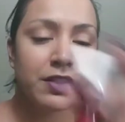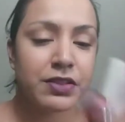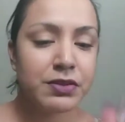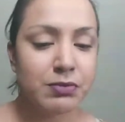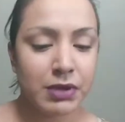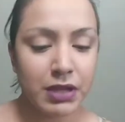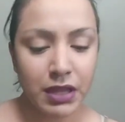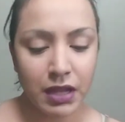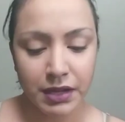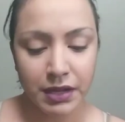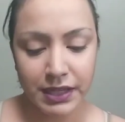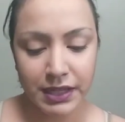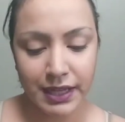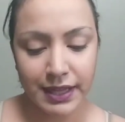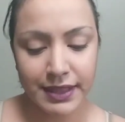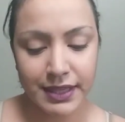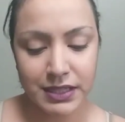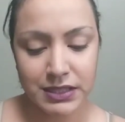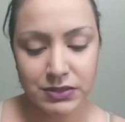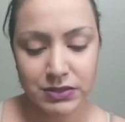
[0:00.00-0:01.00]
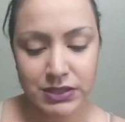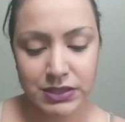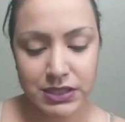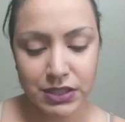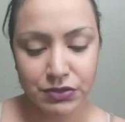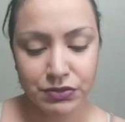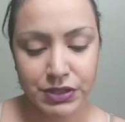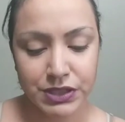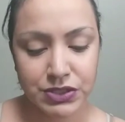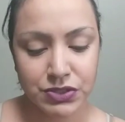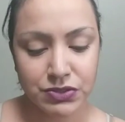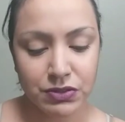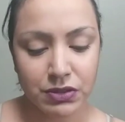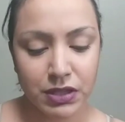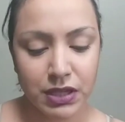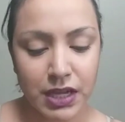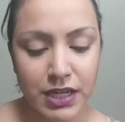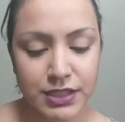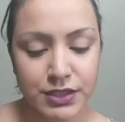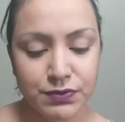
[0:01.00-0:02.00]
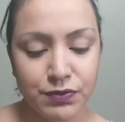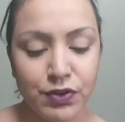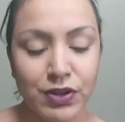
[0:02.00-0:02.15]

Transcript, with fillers: Milani, and this one's a crystal glass for